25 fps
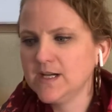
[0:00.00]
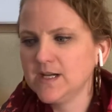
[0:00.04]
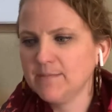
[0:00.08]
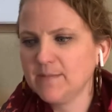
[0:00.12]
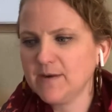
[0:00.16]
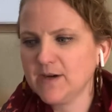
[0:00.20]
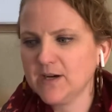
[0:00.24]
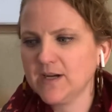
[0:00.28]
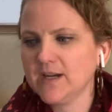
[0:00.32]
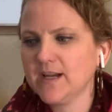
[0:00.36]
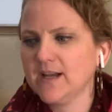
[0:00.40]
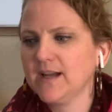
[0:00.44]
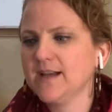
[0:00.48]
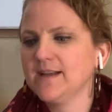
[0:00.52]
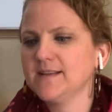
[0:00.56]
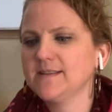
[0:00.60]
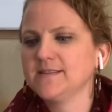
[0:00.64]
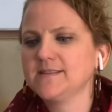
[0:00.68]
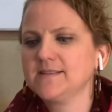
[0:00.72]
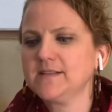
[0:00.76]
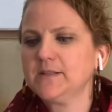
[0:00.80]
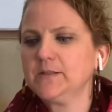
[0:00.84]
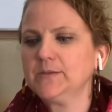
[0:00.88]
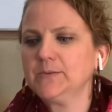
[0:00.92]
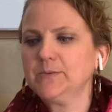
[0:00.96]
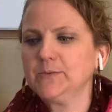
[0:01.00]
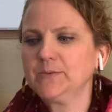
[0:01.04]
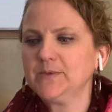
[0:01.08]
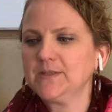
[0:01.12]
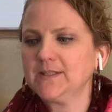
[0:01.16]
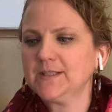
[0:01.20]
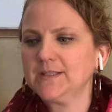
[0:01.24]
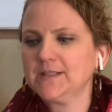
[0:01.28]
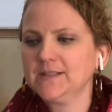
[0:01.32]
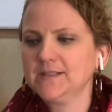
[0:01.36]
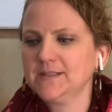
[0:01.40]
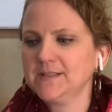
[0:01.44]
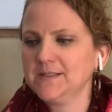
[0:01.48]
America has dealt with
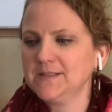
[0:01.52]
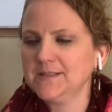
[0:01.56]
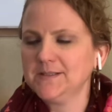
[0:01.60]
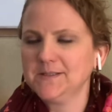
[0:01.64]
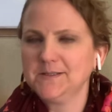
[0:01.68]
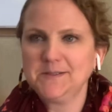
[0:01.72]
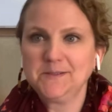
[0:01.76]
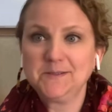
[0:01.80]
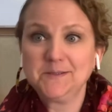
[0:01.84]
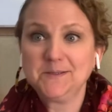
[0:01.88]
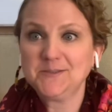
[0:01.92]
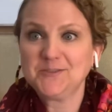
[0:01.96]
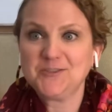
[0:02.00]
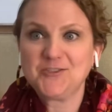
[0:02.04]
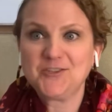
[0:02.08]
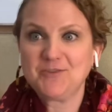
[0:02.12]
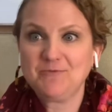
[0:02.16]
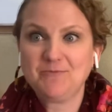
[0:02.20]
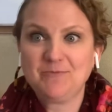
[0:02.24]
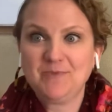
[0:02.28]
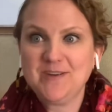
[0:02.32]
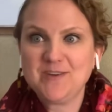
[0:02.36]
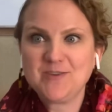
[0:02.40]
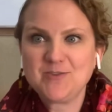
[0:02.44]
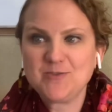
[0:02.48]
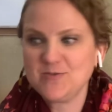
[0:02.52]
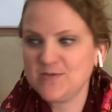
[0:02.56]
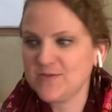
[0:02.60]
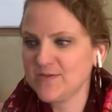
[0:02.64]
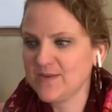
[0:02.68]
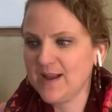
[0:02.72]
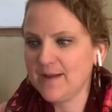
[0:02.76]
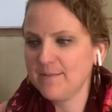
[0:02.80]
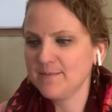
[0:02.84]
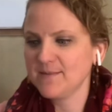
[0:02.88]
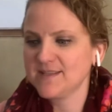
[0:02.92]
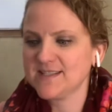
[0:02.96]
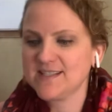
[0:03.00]
issues
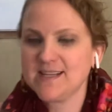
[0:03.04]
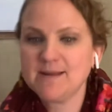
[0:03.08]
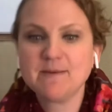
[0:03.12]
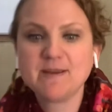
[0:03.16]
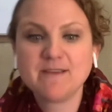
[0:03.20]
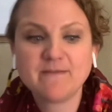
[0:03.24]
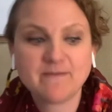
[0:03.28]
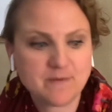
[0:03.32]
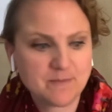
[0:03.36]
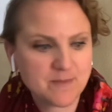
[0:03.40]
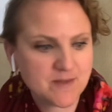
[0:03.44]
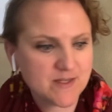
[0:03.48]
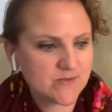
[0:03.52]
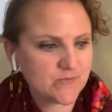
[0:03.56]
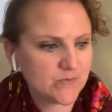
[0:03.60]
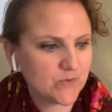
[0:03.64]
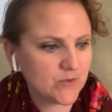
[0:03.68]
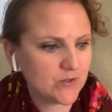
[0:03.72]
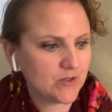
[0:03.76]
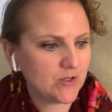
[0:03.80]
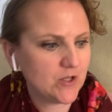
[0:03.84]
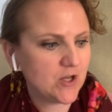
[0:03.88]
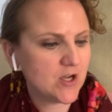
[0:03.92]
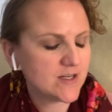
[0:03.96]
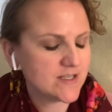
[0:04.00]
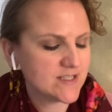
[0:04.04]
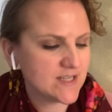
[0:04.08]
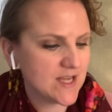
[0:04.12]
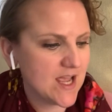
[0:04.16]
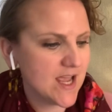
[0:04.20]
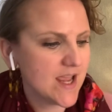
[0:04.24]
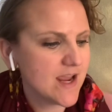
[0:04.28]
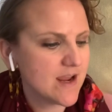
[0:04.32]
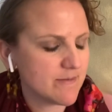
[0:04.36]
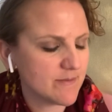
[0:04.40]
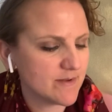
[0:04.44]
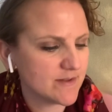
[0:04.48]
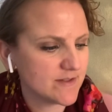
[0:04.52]
stemming from this for a long time.